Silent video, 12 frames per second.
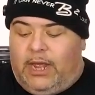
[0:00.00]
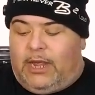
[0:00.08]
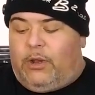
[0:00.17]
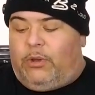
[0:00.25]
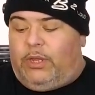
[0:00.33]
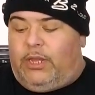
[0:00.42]

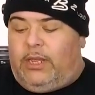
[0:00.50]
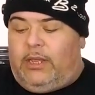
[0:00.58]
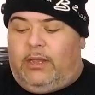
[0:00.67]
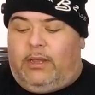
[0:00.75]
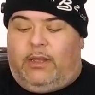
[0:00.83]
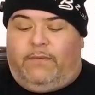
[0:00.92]
not
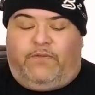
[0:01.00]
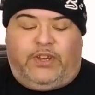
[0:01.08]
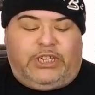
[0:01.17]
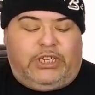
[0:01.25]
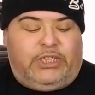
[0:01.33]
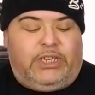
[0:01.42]
only
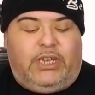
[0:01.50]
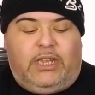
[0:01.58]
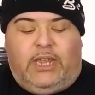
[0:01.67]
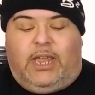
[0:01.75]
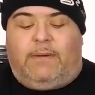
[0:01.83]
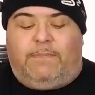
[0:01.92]

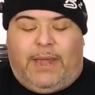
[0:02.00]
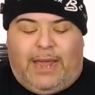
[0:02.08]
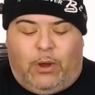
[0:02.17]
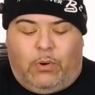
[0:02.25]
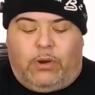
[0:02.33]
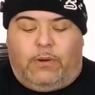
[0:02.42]
efficiency and
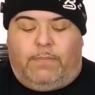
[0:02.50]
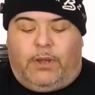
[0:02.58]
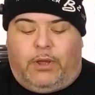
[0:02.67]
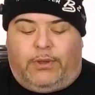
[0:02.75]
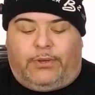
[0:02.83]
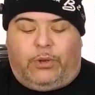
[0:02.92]
power,
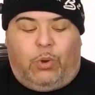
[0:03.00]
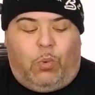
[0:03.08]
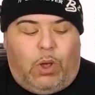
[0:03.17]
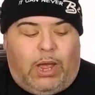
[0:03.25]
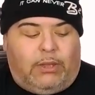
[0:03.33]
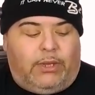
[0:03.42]
but also
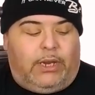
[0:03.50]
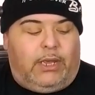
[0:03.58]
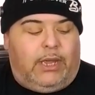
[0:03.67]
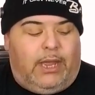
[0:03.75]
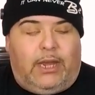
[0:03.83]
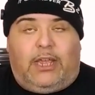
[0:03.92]

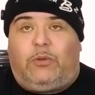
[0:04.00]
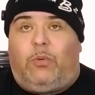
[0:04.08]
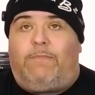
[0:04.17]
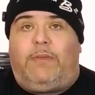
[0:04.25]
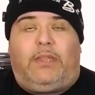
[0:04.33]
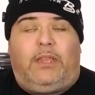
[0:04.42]
quality. And
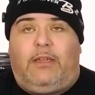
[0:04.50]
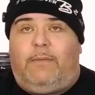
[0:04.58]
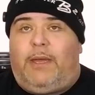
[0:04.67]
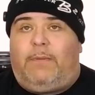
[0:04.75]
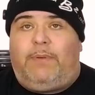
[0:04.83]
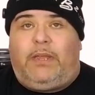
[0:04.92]
that's one big
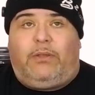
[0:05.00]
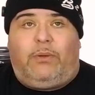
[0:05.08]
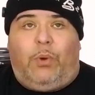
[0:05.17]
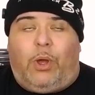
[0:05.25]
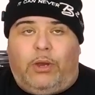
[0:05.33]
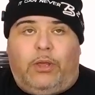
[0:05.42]
thing about
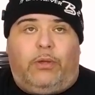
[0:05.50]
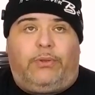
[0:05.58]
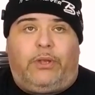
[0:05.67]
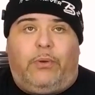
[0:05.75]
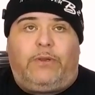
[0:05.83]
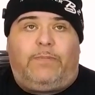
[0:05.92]
B2
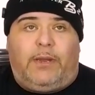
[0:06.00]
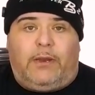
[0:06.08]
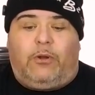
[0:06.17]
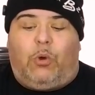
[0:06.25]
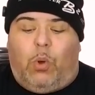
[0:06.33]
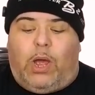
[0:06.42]
audio. It's always
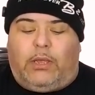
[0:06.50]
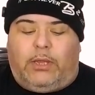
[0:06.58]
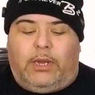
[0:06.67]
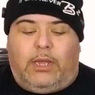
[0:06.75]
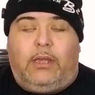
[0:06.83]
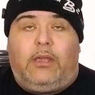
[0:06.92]
been the
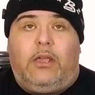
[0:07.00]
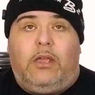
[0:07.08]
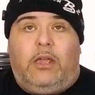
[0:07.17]
quality.